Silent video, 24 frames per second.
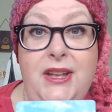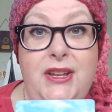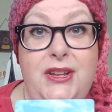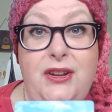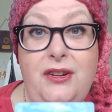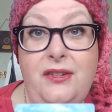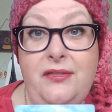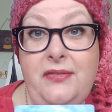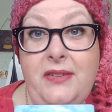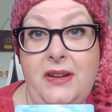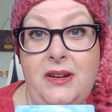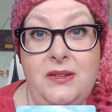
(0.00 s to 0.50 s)

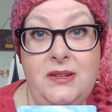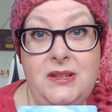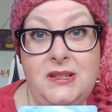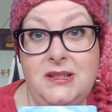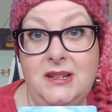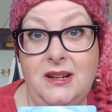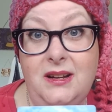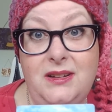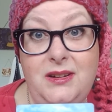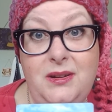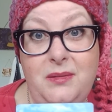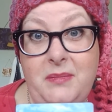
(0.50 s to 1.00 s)
You're focused
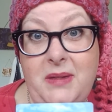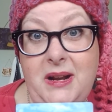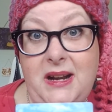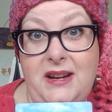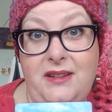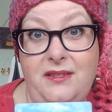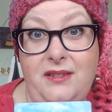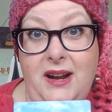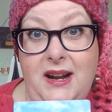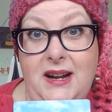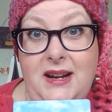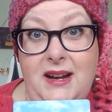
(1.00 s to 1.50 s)
on your
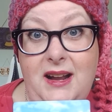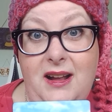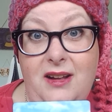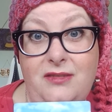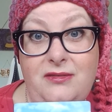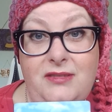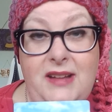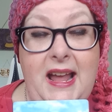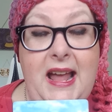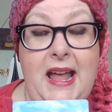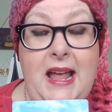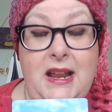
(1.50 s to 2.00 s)
money right now,
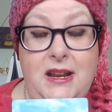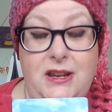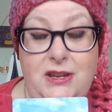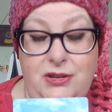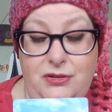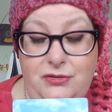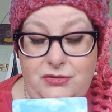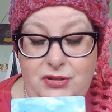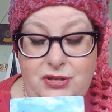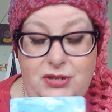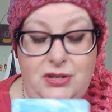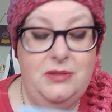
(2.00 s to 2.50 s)
and
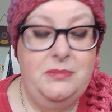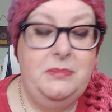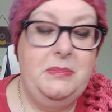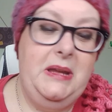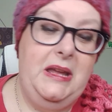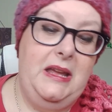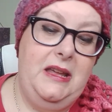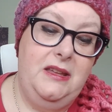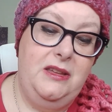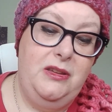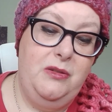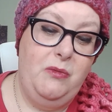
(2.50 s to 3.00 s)
you should
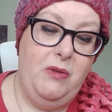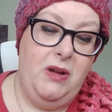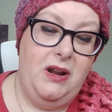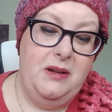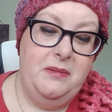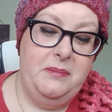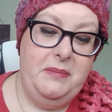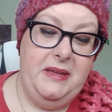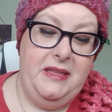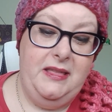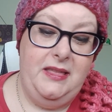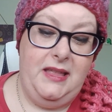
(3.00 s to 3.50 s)
be. You want
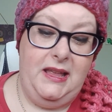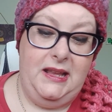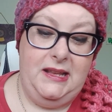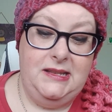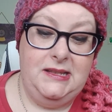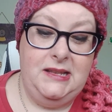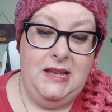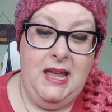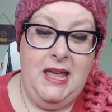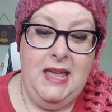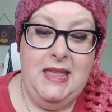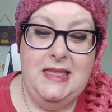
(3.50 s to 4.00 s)
to be
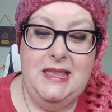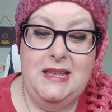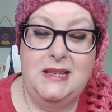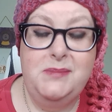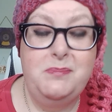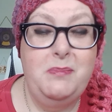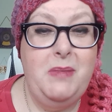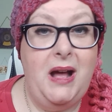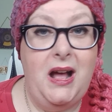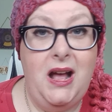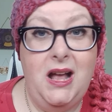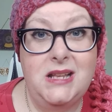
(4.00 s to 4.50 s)
this
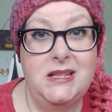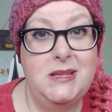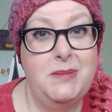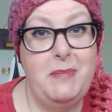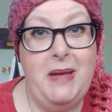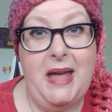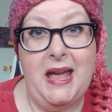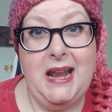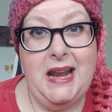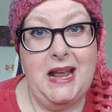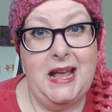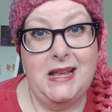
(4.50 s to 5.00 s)
boss,
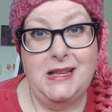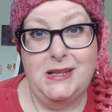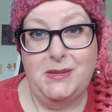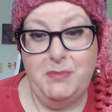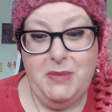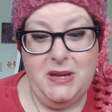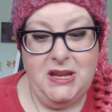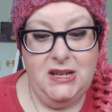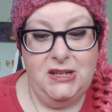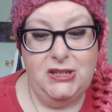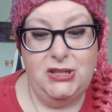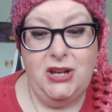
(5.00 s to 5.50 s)
badass
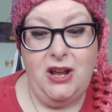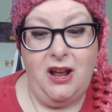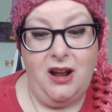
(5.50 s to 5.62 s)
bitch.